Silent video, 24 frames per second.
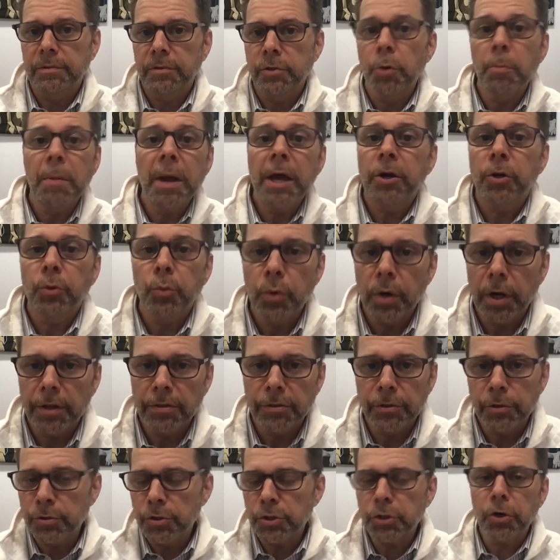no matter what.
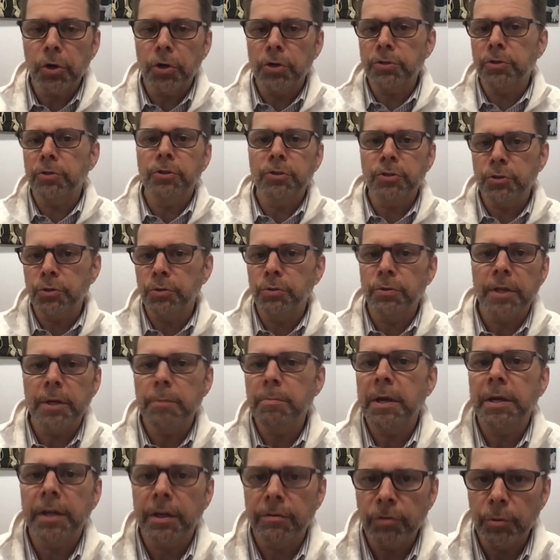Those scars on your soul,
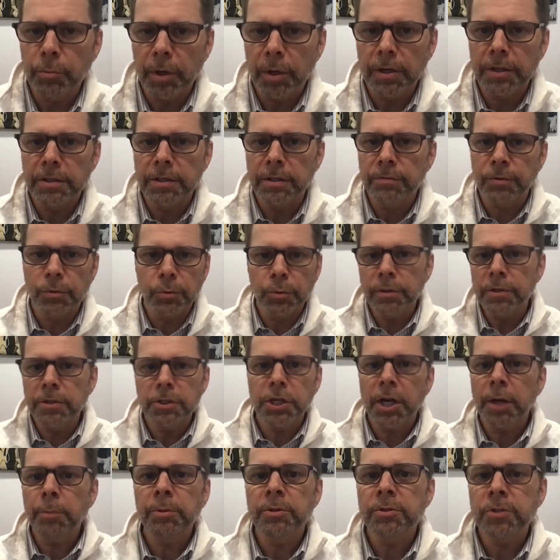they make everybody different. Well,
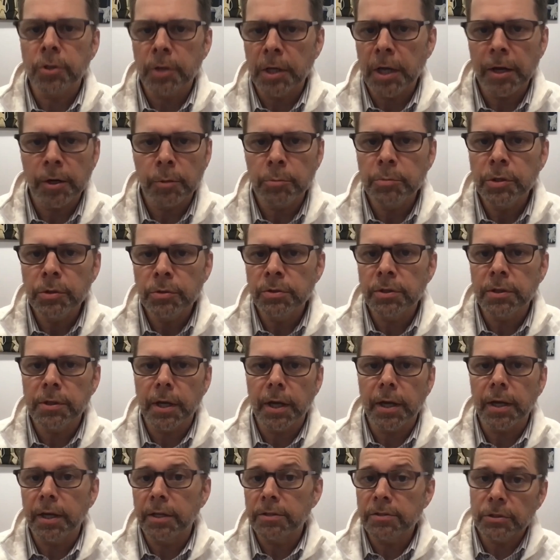the chaplains are not immune to
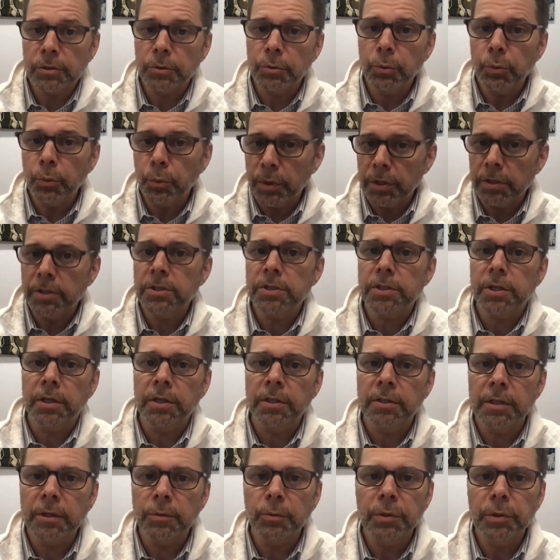that. And so we
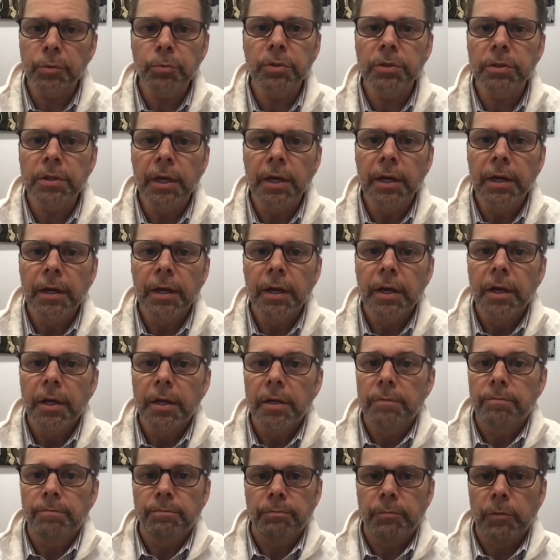decided that we would
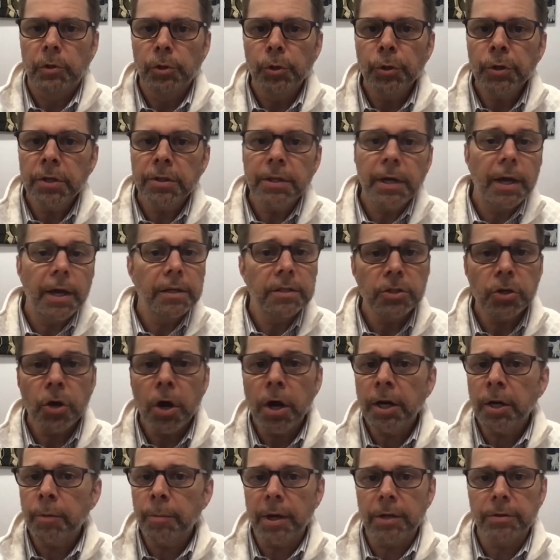look at that and
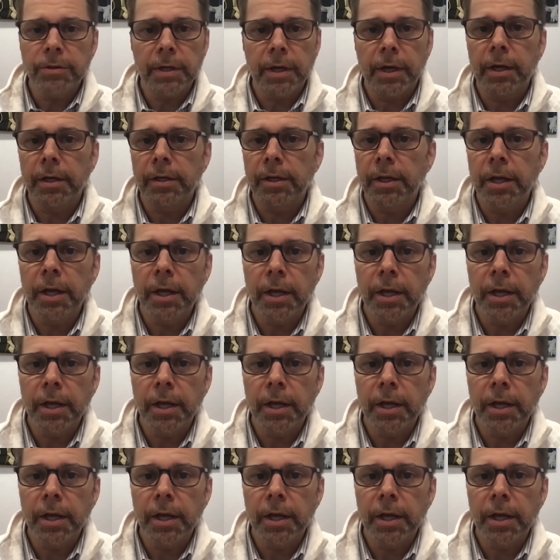talk about that